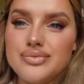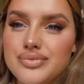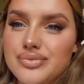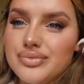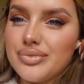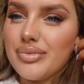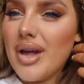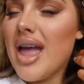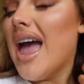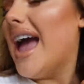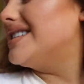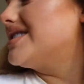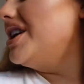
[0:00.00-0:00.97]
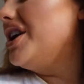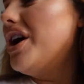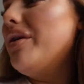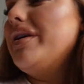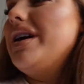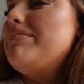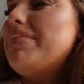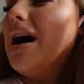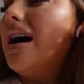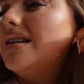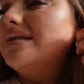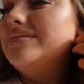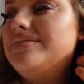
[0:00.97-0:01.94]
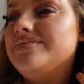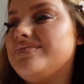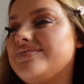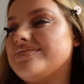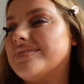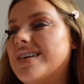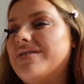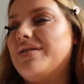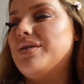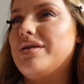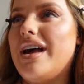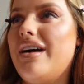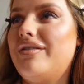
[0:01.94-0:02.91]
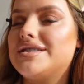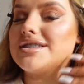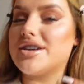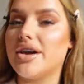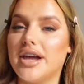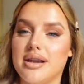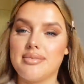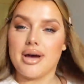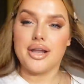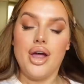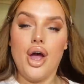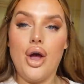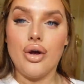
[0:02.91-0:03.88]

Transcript: it's my. It's gonna go in a bun. Oh. For the outfit, it's going in a bun.